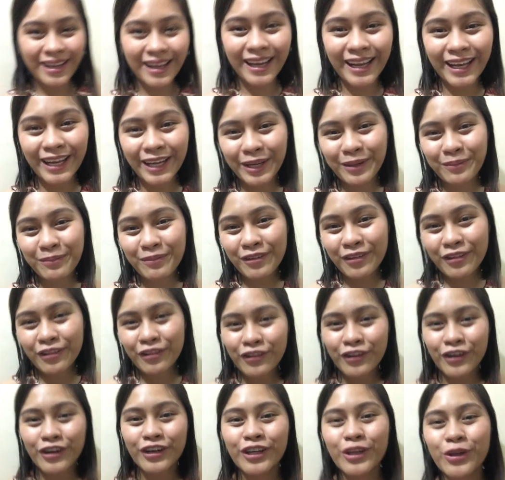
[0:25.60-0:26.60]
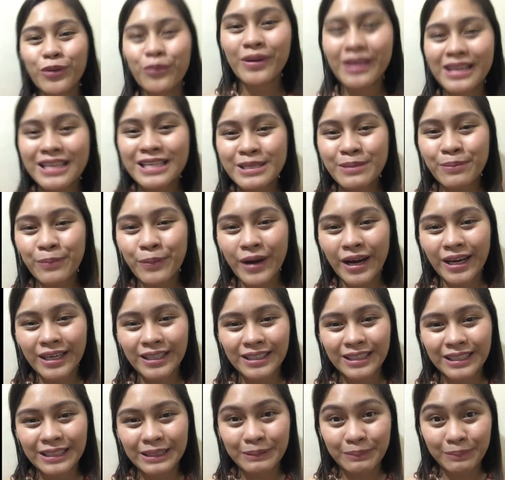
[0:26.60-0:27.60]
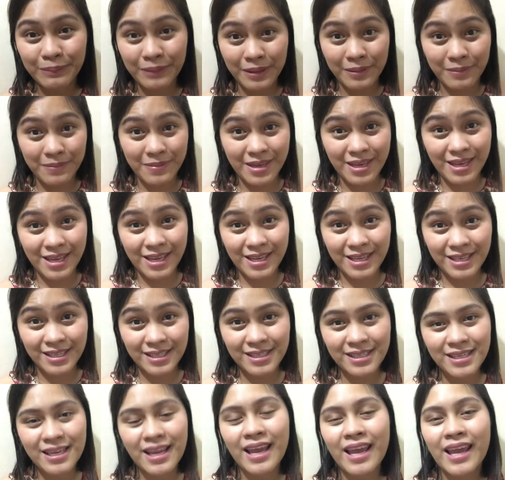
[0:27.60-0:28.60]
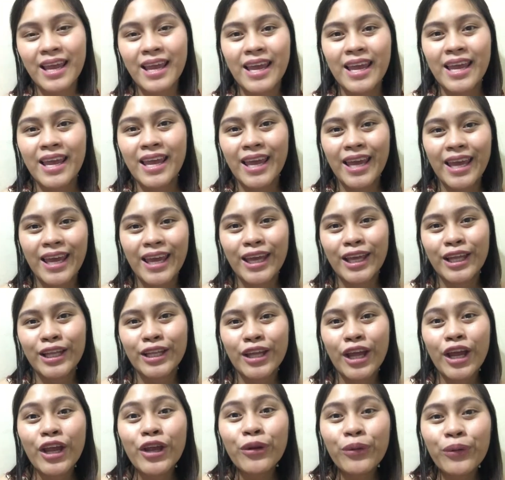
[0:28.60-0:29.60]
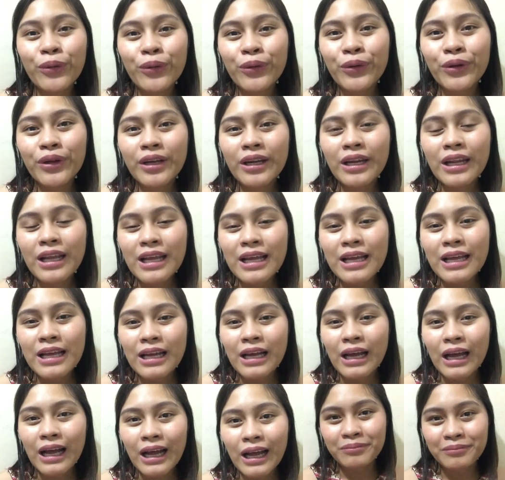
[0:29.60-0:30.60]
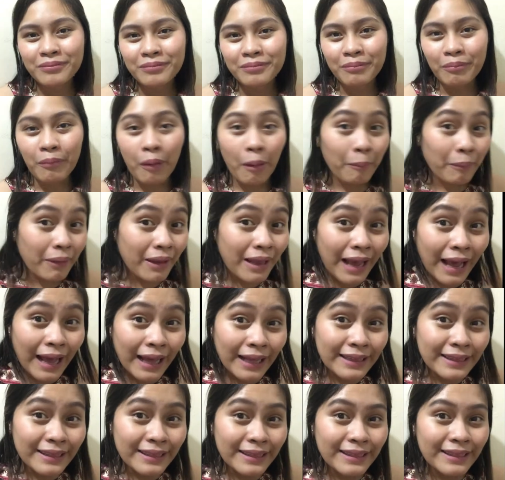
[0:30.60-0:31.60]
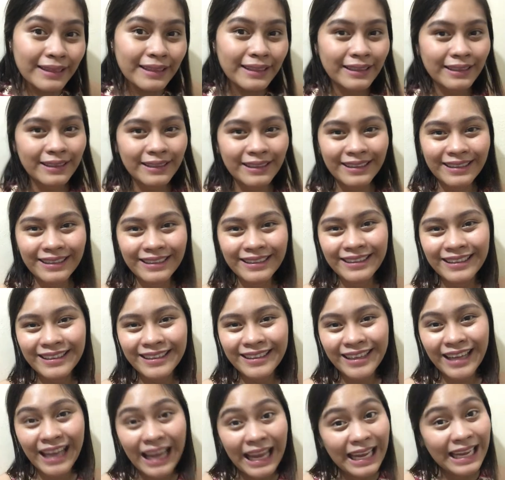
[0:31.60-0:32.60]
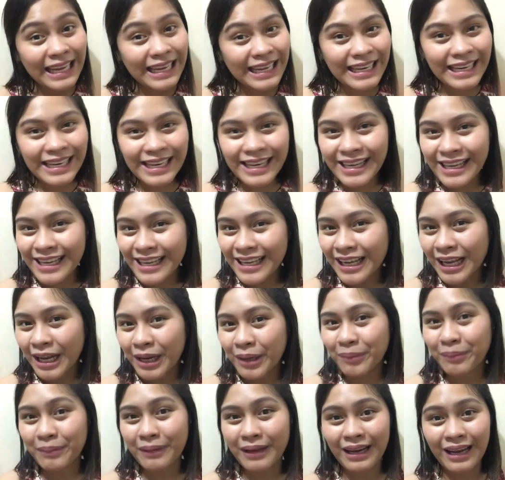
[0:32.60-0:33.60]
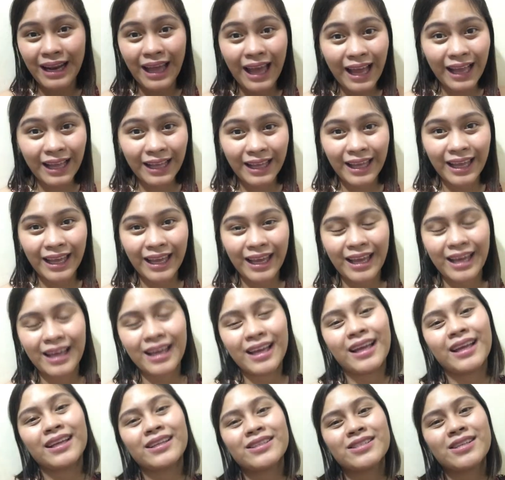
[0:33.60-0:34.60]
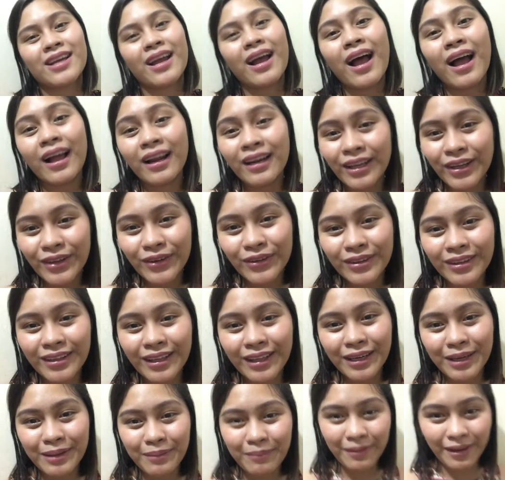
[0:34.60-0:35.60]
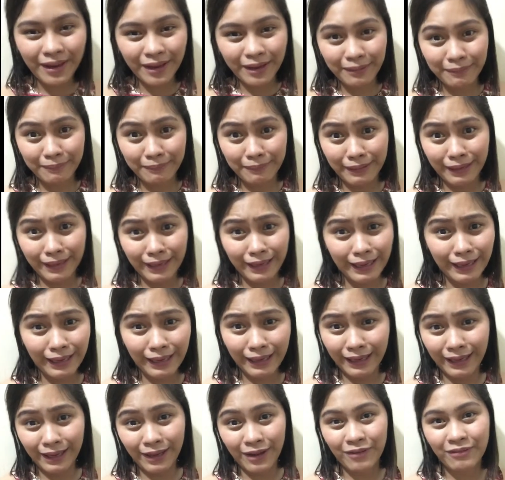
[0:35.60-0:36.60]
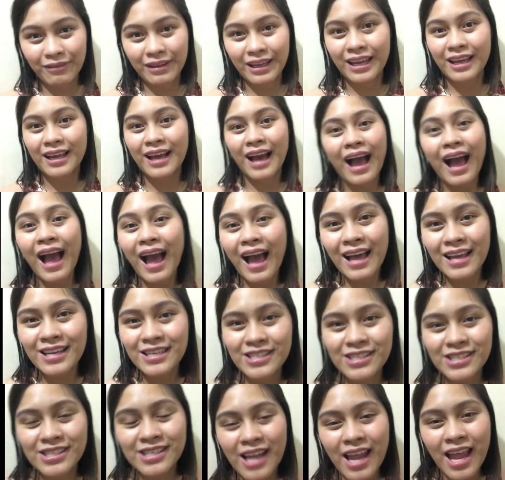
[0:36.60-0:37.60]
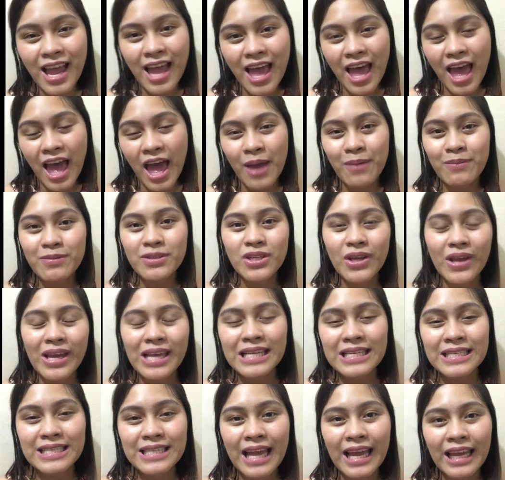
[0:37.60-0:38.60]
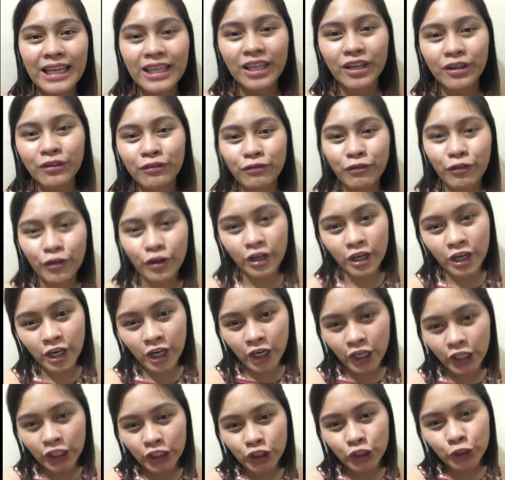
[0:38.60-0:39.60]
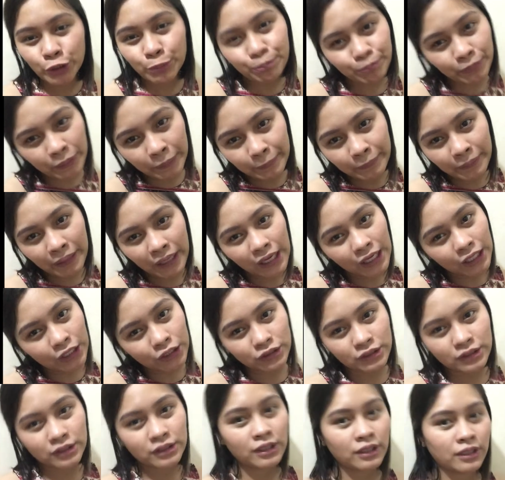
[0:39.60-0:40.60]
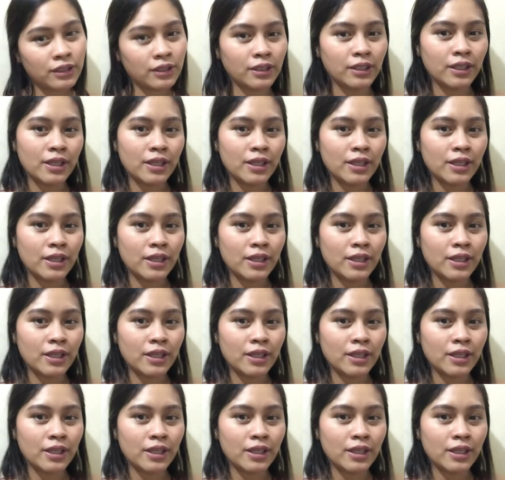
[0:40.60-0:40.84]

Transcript: I am 30 weeks pregnant, mommies, and ayon, mabigat, hinihingal palagi, at saka likot din ni baby. Oh my gosh, I'm so excited for her to pop out